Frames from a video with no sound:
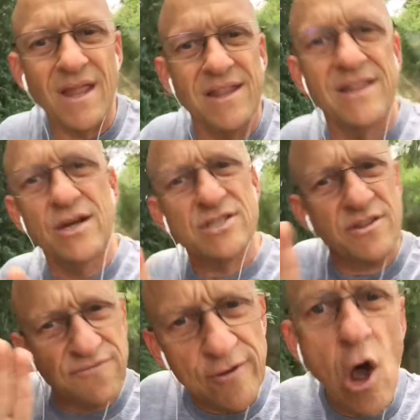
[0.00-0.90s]
there's
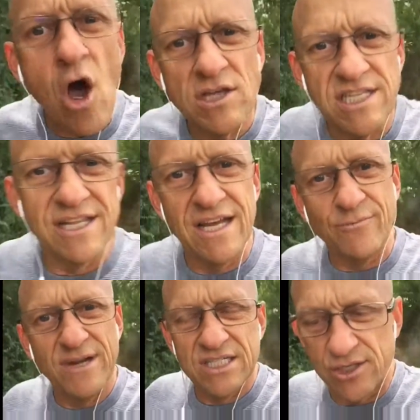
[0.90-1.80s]
flaws in that
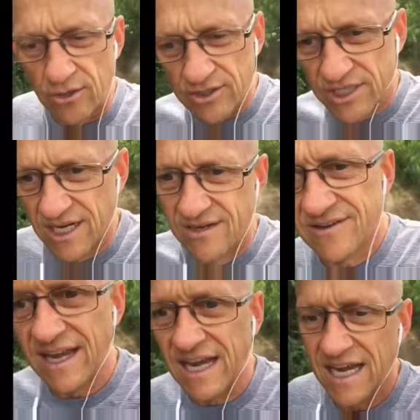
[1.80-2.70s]
research,
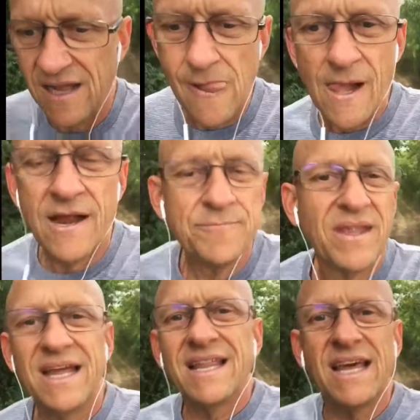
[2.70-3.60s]
okay?
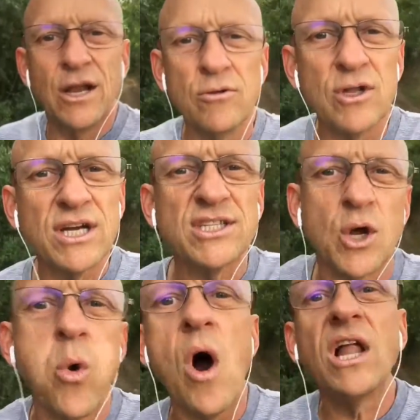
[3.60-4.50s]
They don't look at the
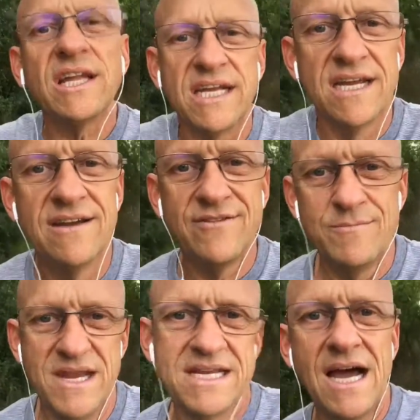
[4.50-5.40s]
quality of the
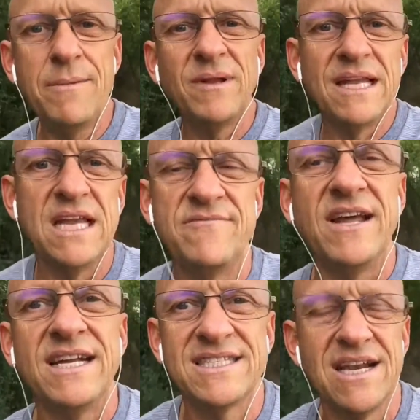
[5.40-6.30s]
meat. I believe
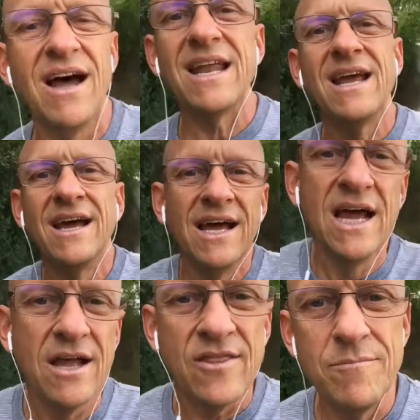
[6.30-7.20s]
that it's not
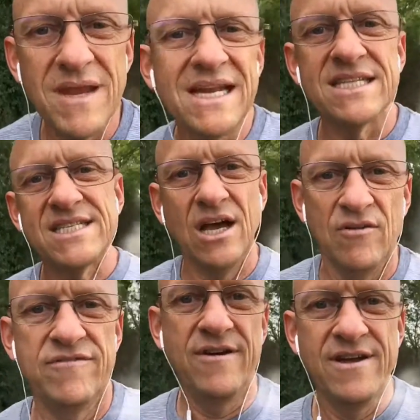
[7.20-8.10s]
the meat
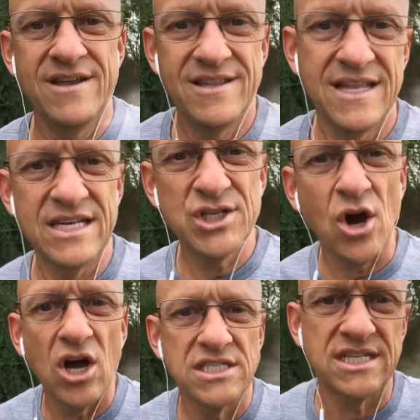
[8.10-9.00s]
itself that is
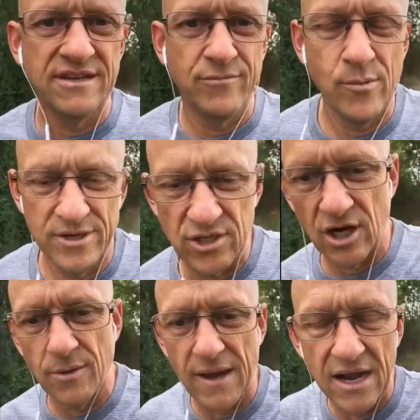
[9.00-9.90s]
causative when we
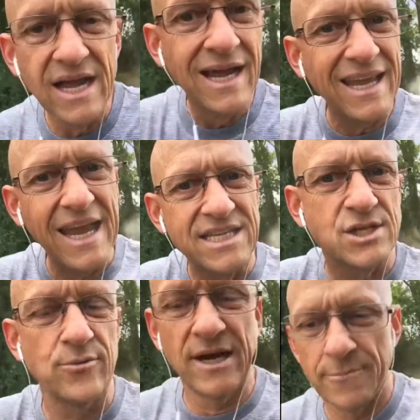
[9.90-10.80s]
talk about
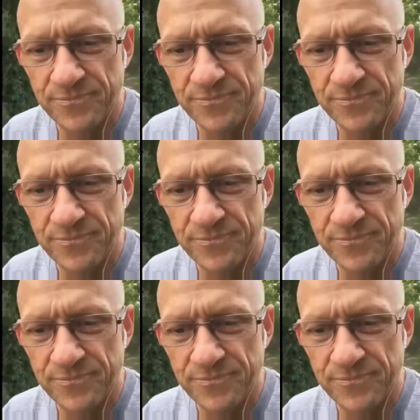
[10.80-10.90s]
cancering,